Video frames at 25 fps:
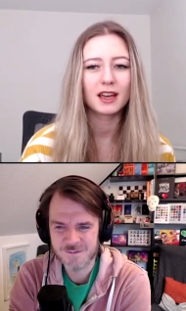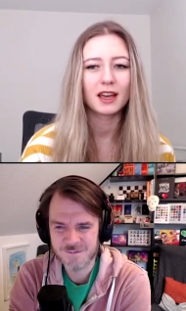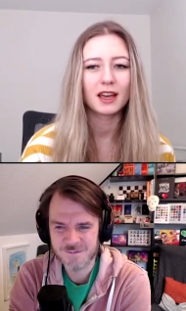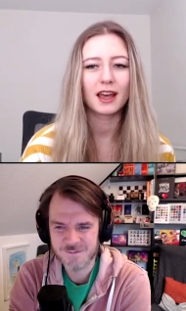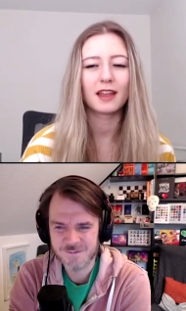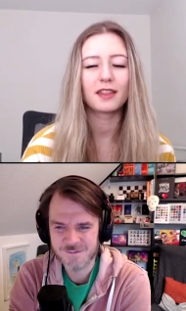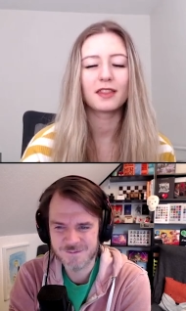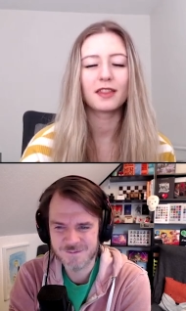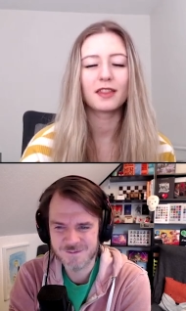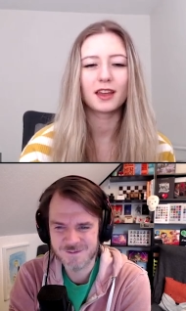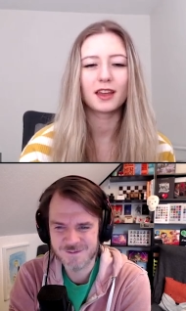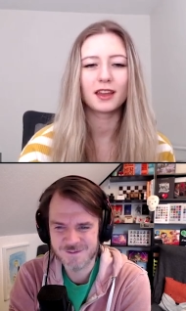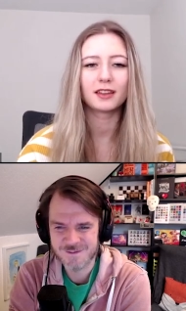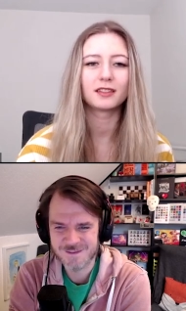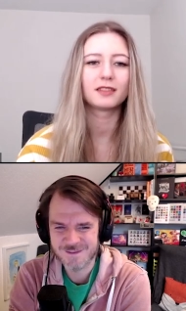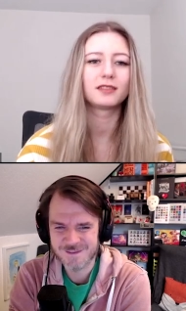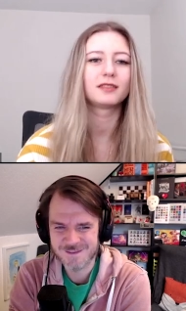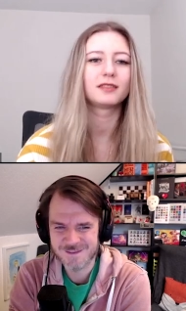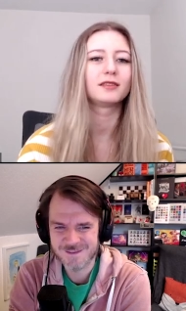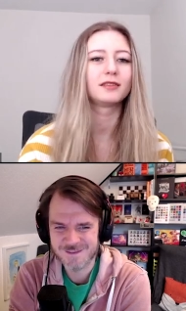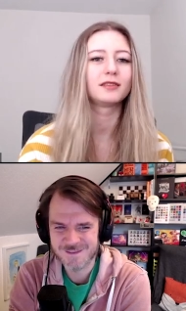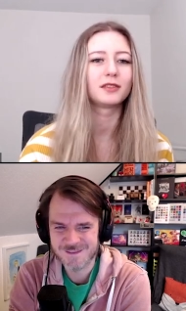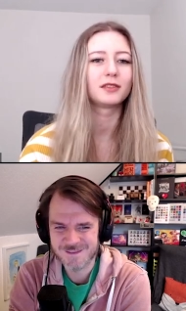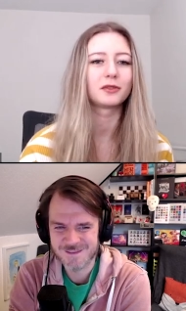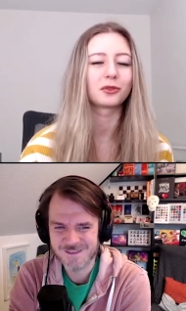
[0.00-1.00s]
Speaker 1: and
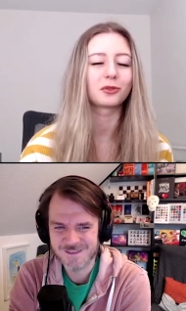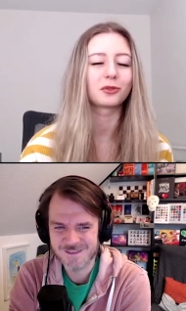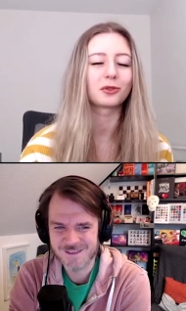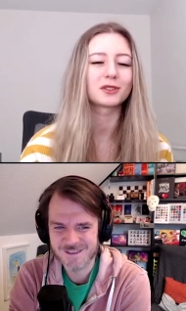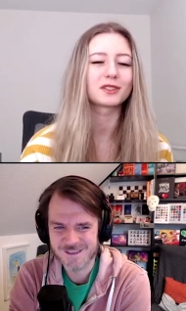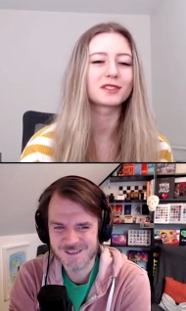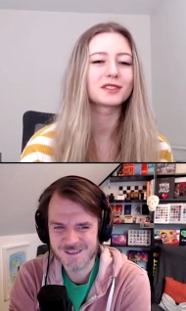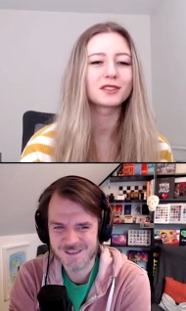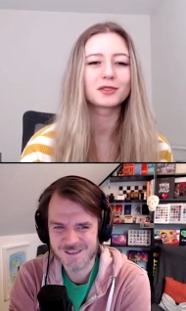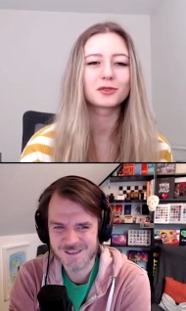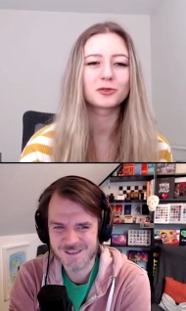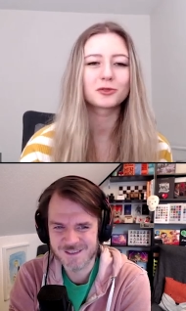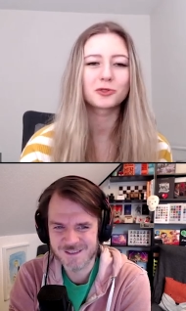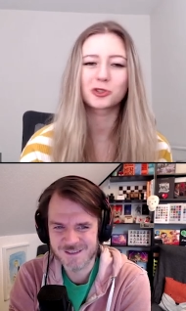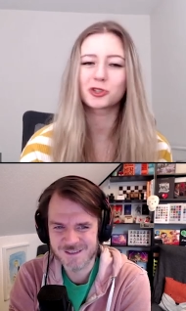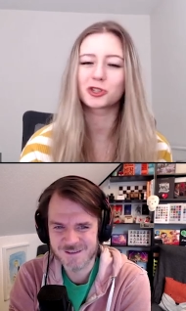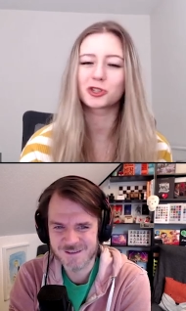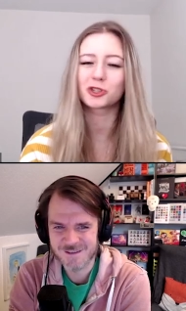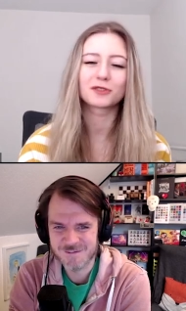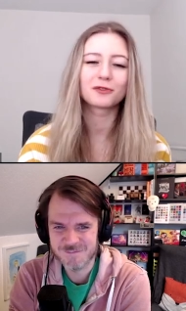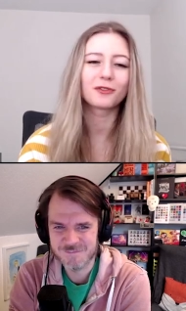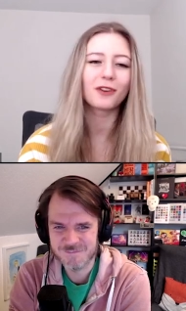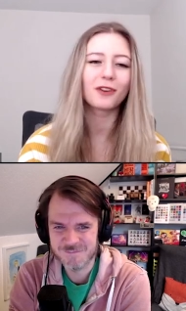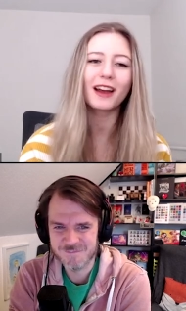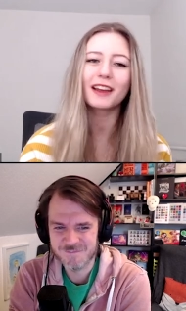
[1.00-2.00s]
then of course
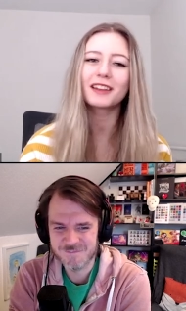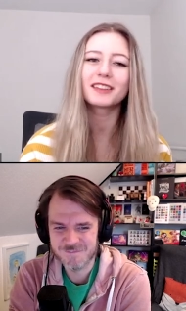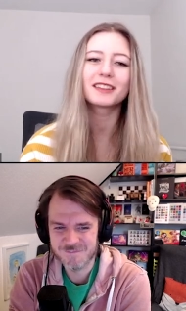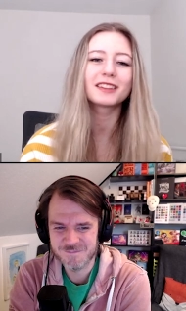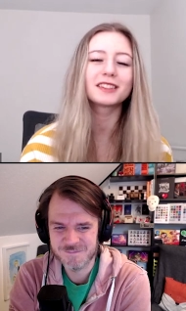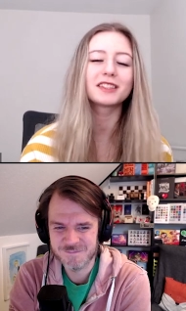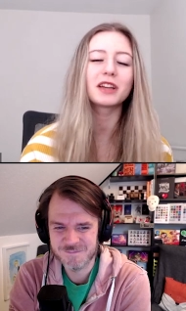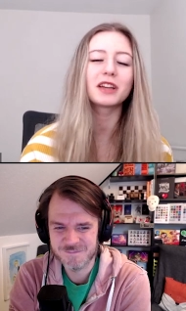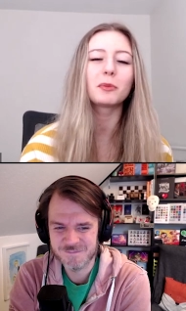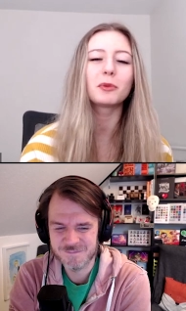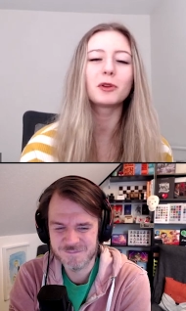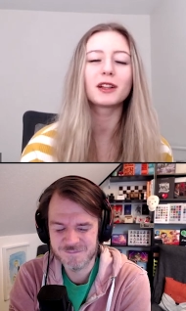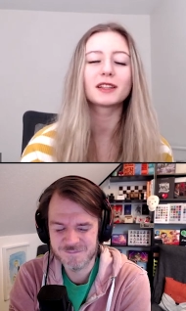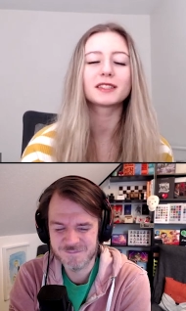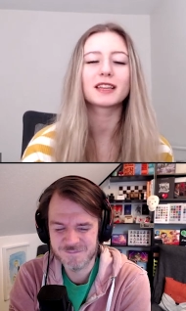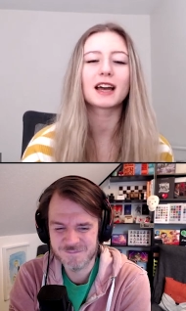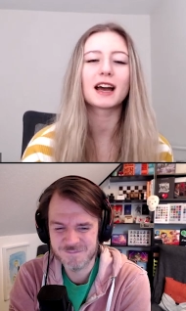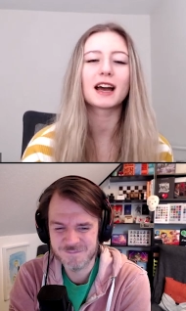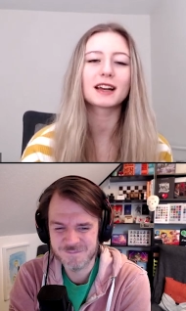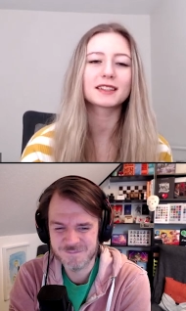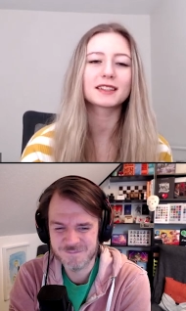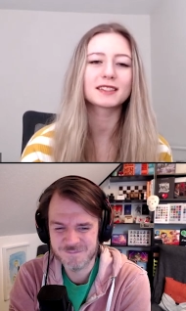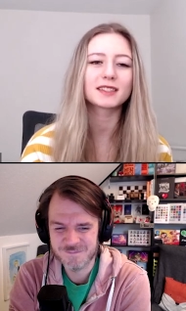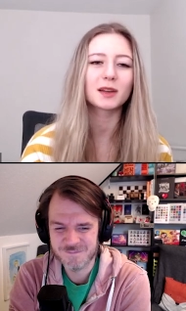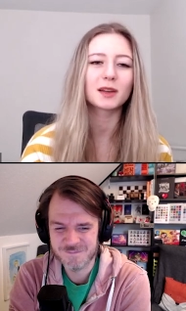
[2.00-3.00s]
just find the double
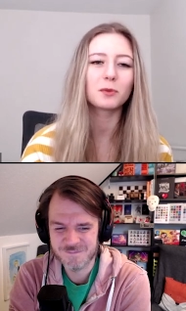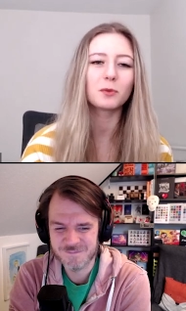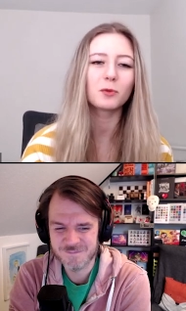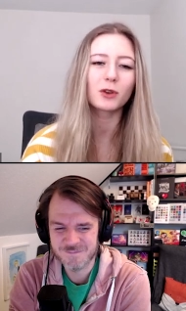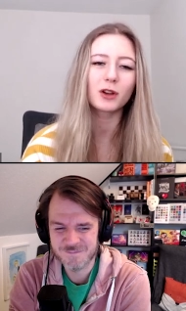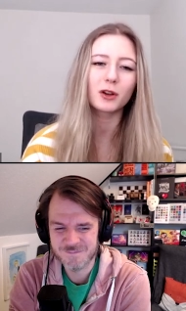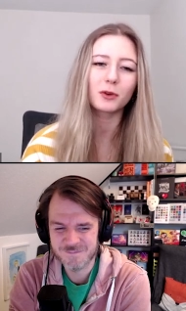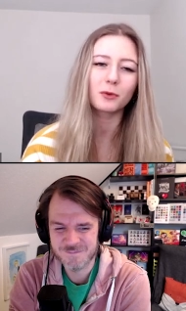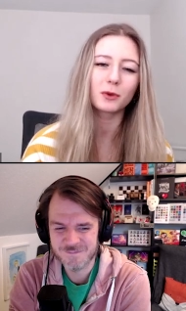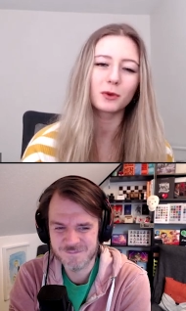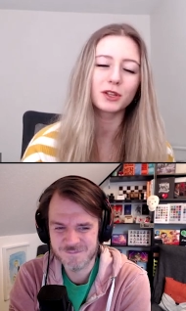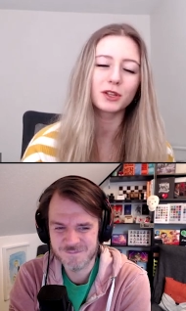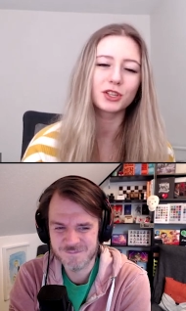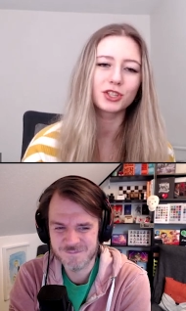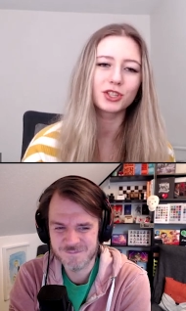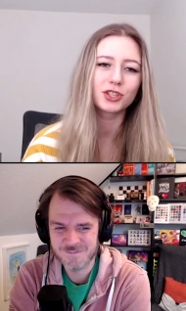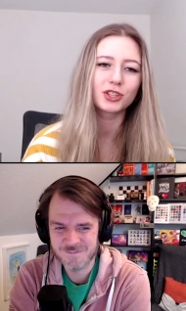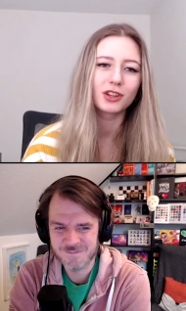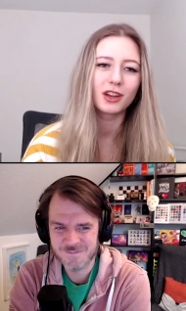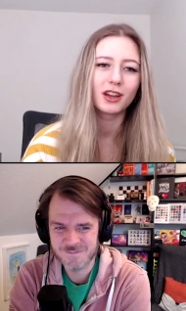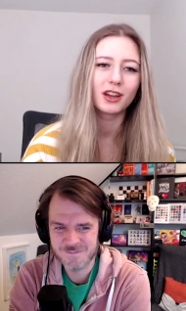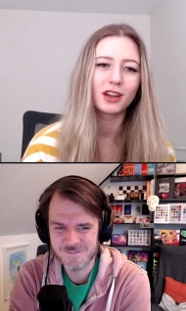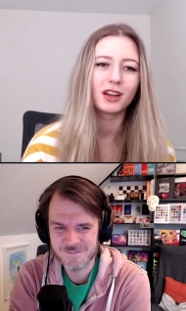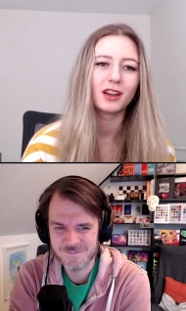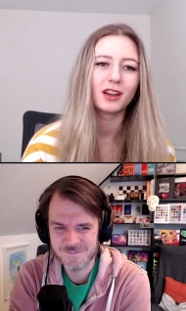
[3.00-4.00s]
attack somewhere, which